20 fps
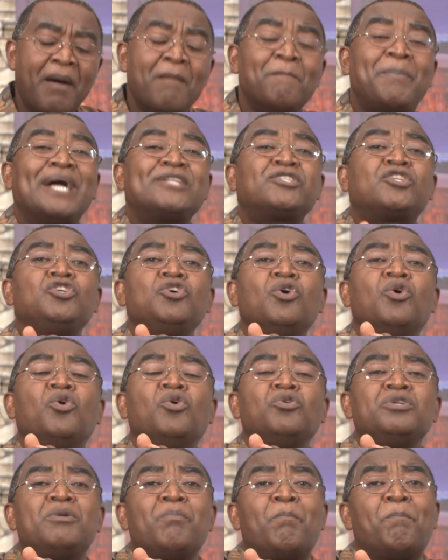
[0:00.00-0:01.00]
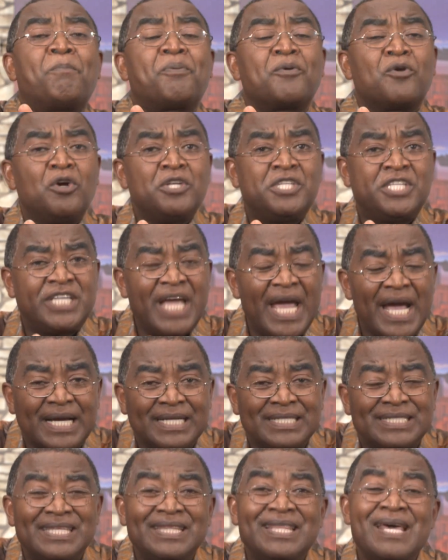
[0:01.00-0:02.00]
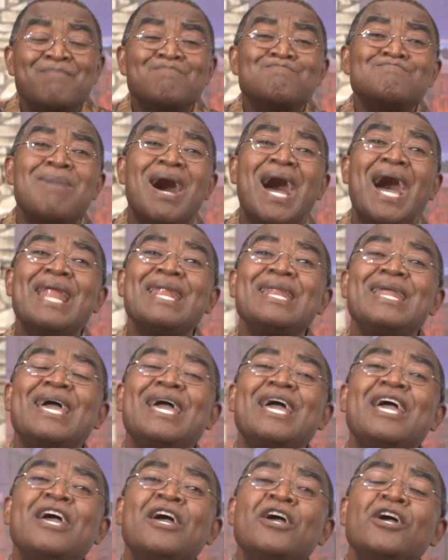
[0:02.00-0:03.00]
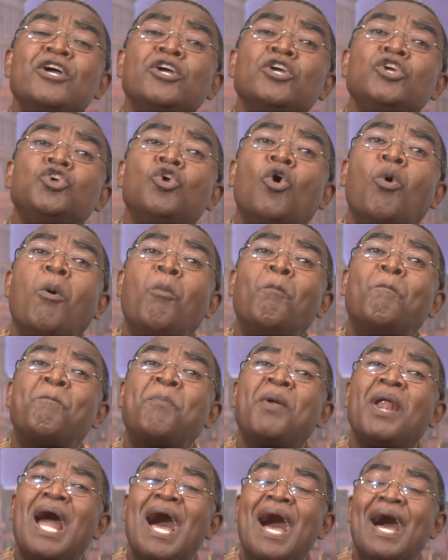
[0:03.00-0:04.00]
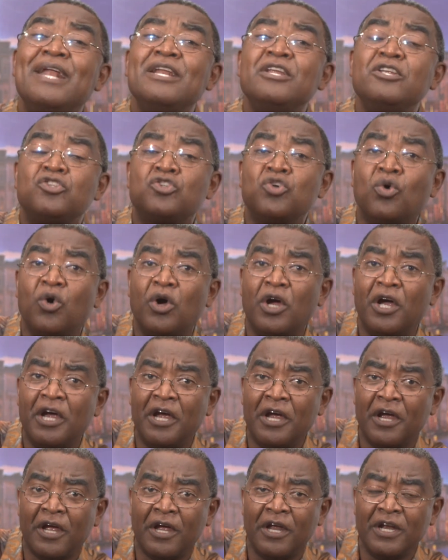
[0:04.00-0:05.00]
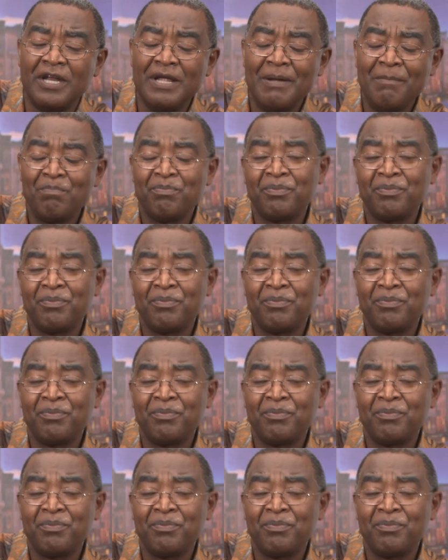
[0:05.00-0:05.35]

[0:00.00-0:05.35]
but you project the money you plan to earn